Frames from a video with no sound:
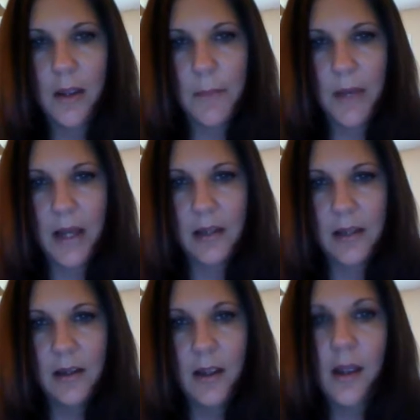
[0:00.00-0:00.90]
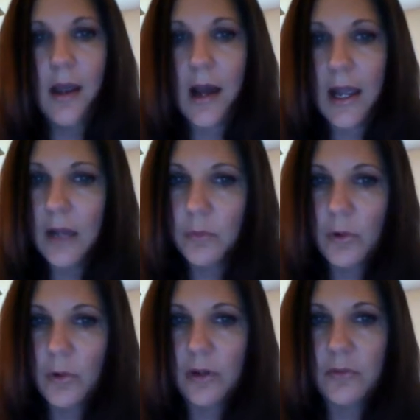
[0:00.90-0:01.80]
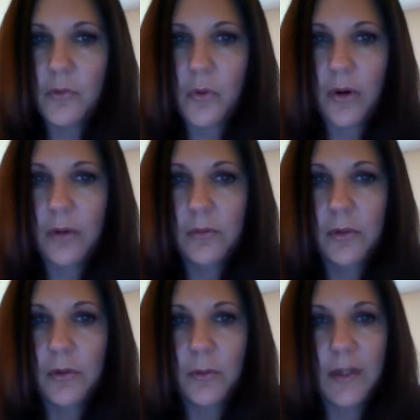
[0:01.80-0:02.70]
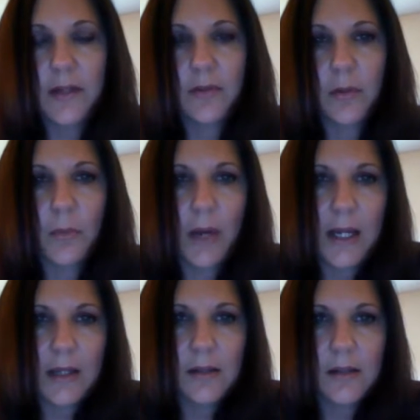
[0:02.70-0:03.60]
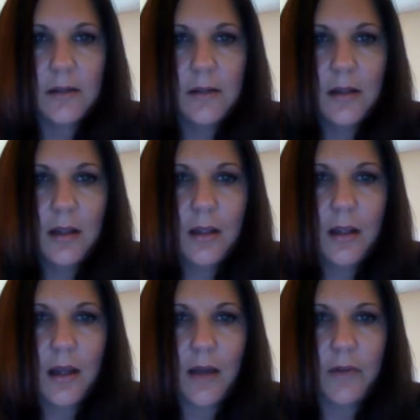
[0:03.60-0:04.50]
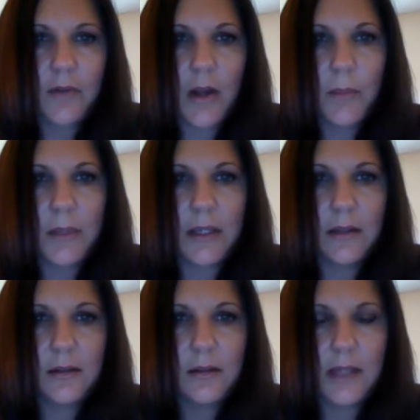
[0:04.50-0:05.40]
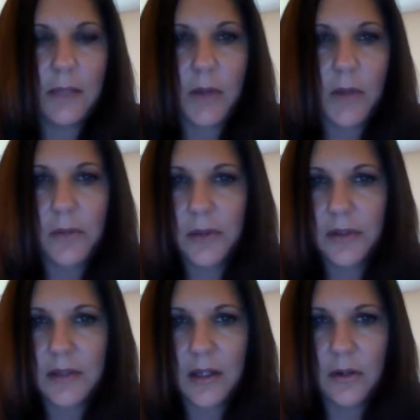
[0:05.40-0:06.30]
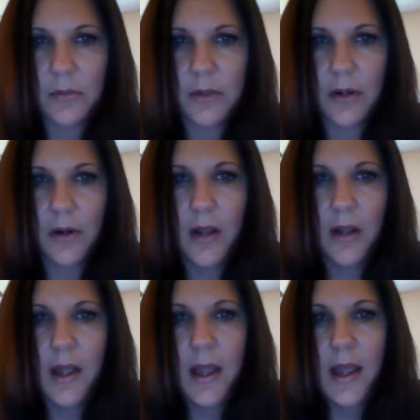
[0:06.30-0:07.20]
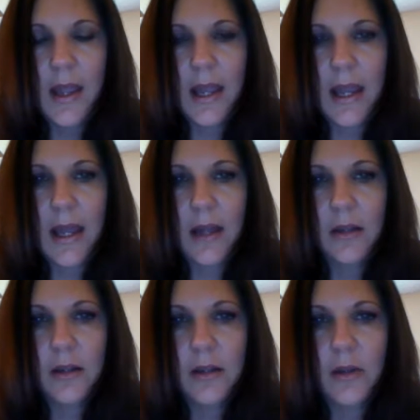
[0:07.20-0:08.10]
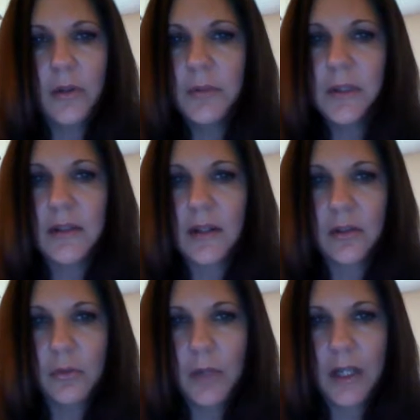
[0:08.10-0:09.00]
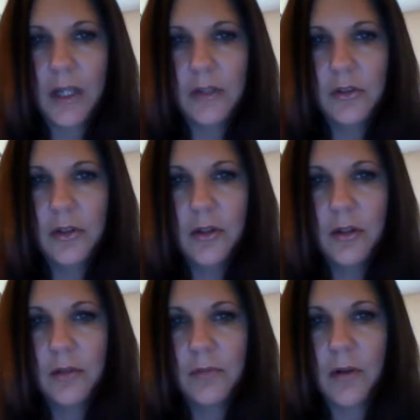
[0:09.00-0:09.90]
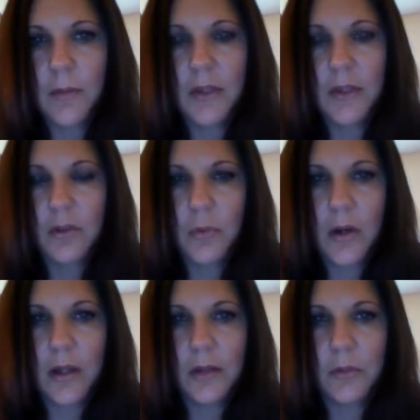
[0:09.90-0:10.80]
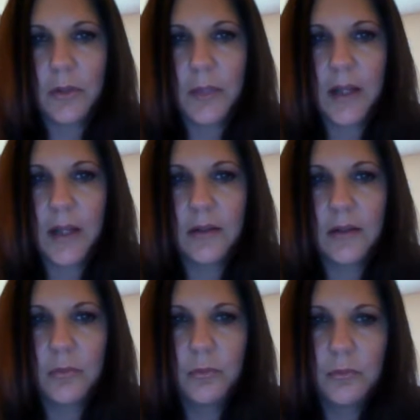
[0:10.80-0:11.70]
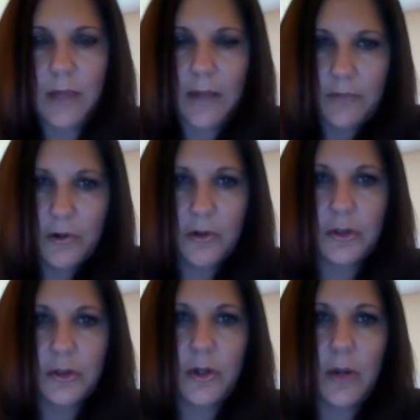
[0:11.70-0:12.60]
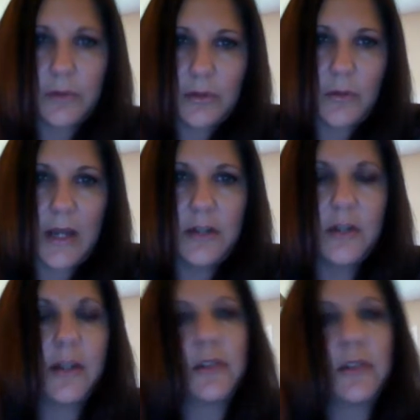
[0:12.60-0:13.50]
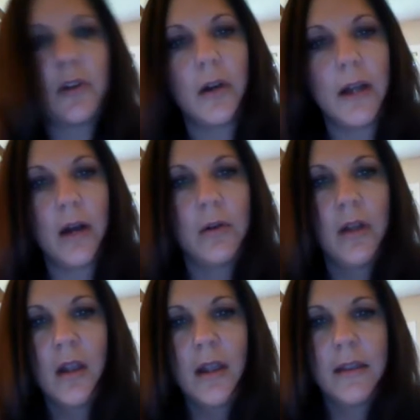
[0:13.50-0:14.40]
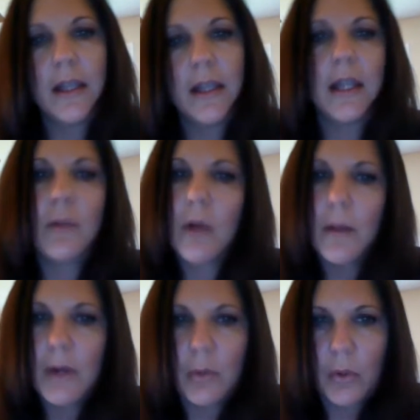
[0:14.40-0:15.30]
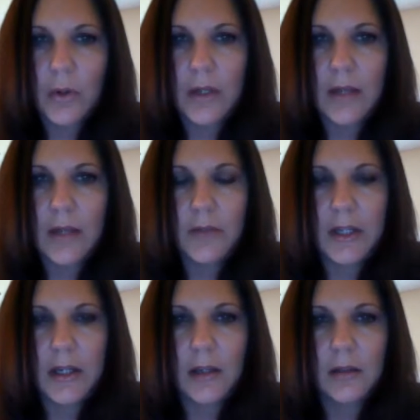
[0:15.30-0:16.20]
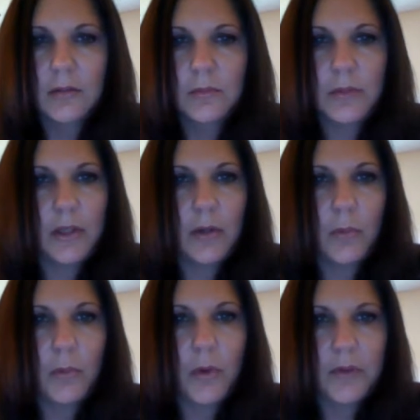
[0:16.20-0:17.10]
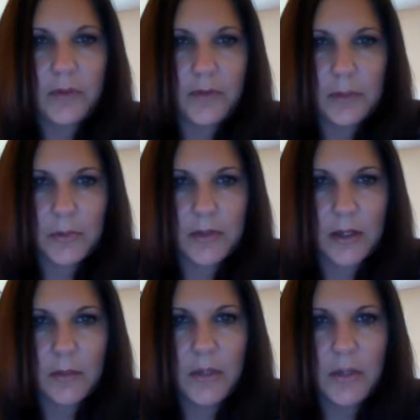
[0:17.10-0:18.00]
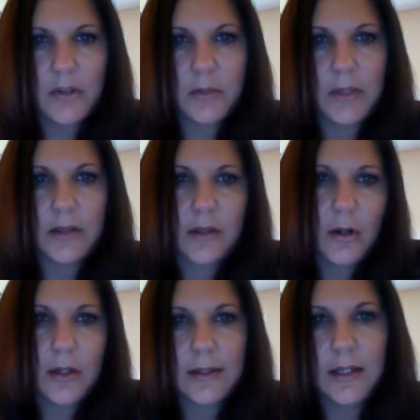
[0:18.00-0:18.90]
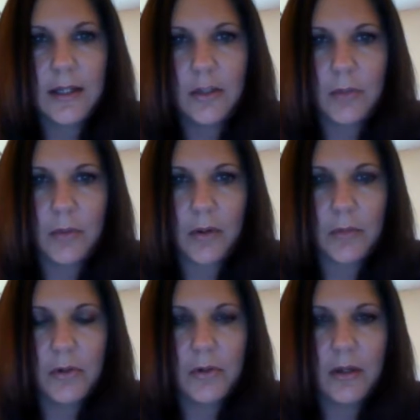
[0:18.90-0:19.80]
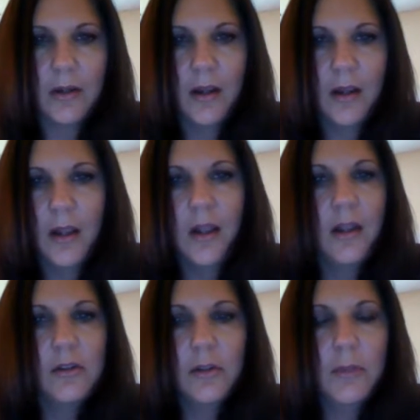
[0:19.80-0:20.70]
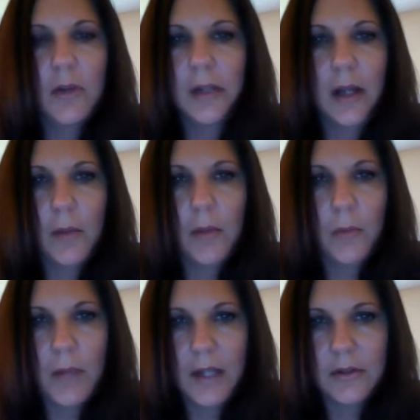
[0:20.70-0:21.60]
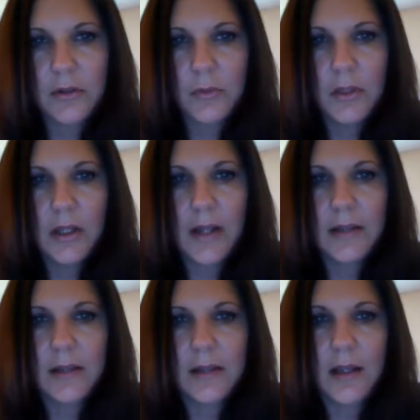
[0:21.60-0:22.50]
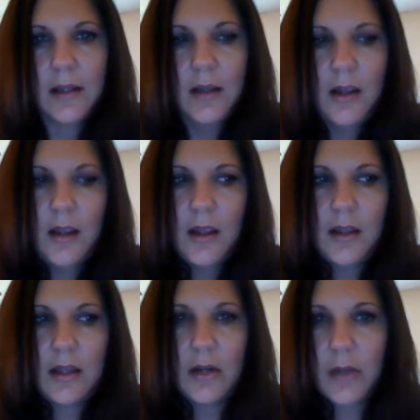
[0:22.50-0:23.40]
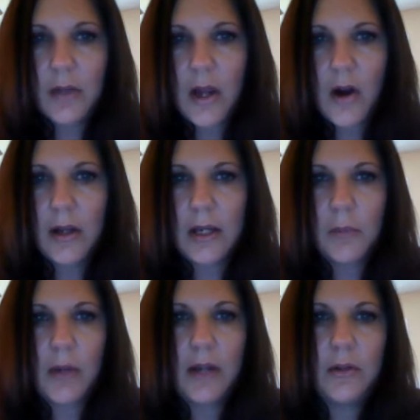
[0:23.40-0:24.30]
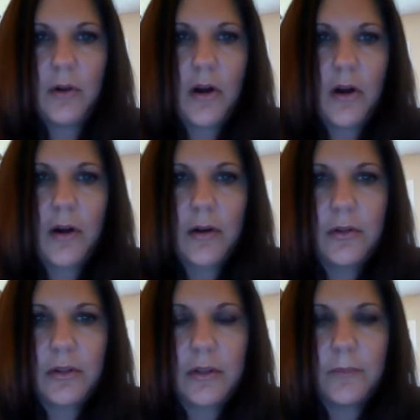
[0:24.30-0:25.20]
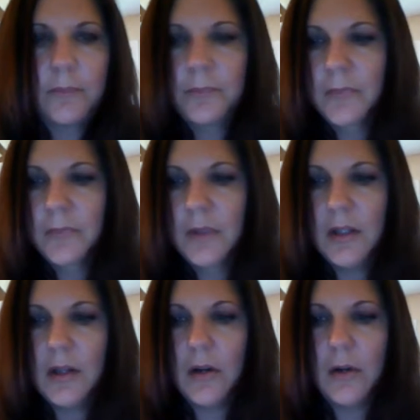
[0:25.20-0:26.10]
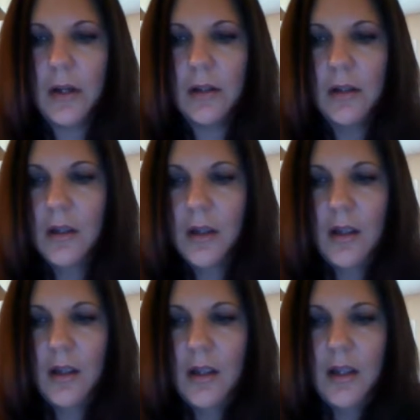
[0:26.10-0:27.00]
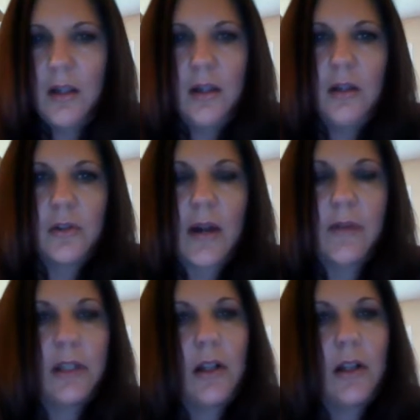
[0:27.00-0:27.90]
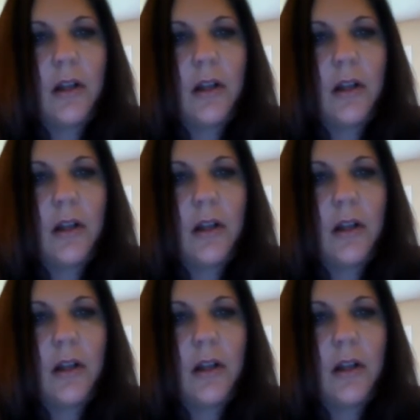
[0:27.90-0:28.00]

But I had worked for 3 different brands of companies in my real estate career. And the only reason I switched from each one was because at first, I was a new agent and I started out thinking, well, I'm not worthy of getting, more than 50% commission because they're going to teach me what I'm doing. It took me only a couple months to realize that here they are getting brand new cars and, you know, uh, traveling all